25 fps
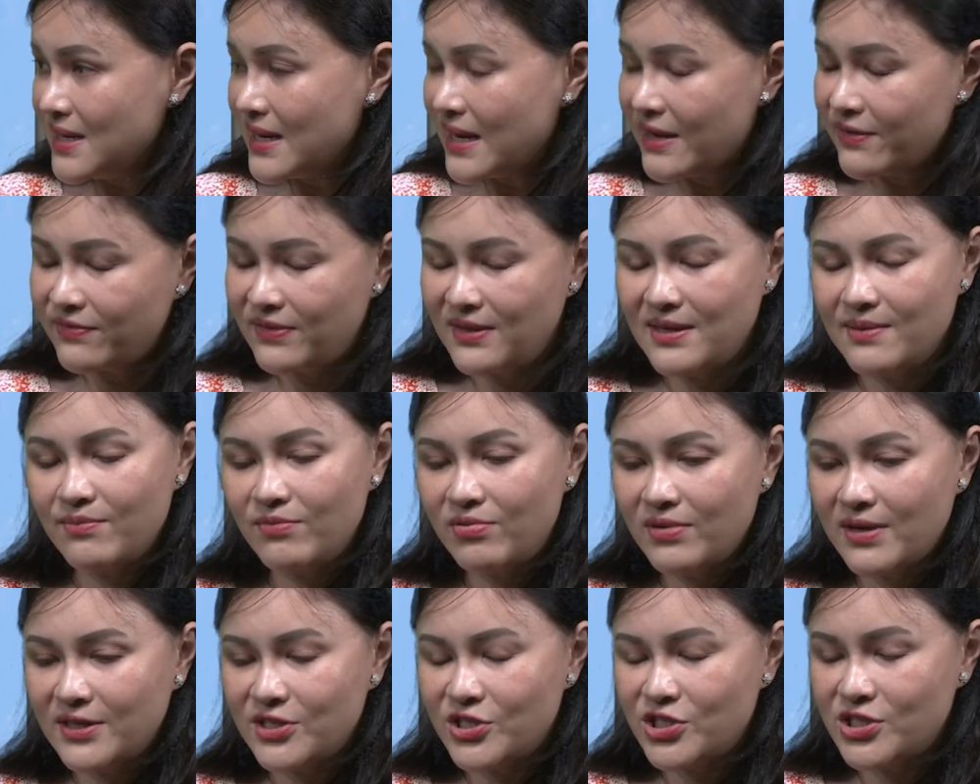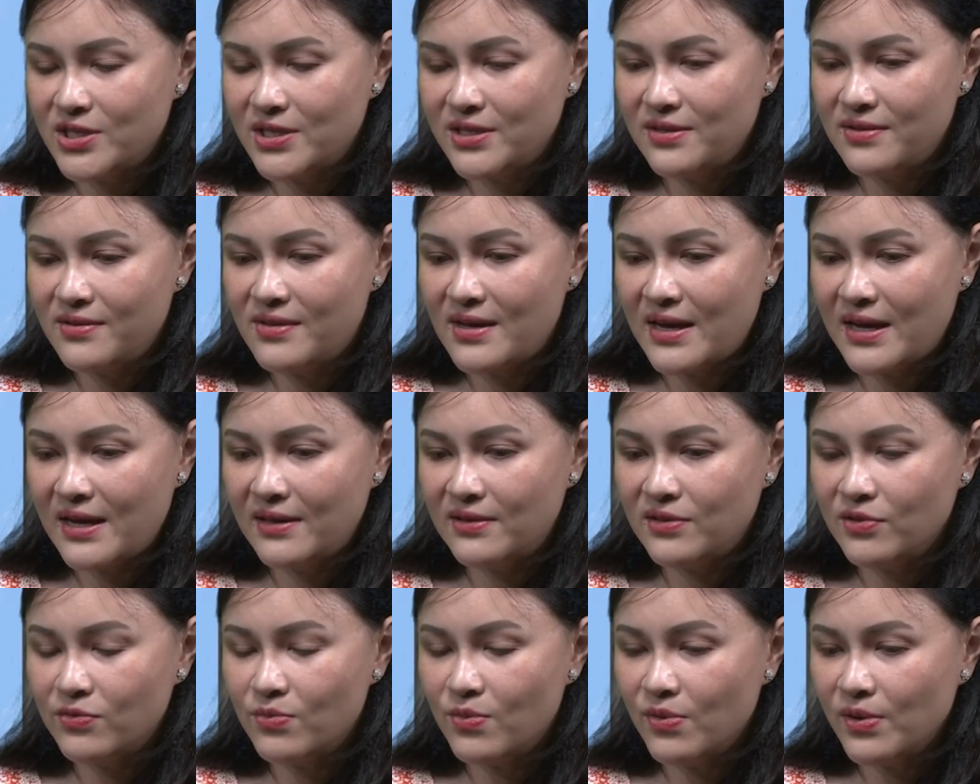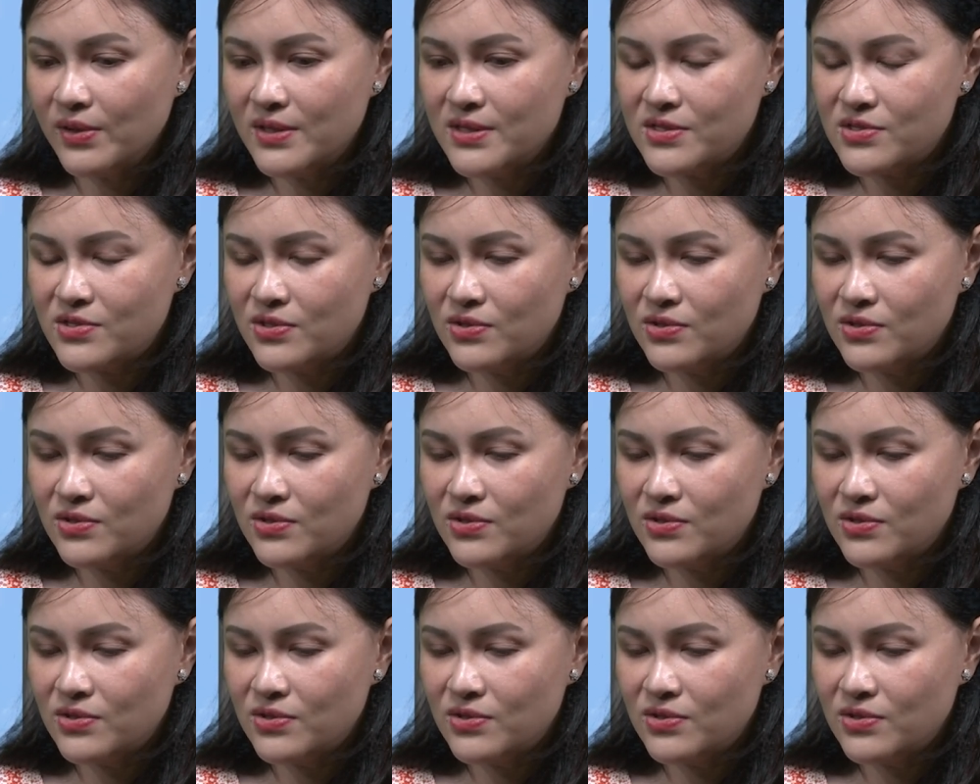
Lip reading: have the impression that the water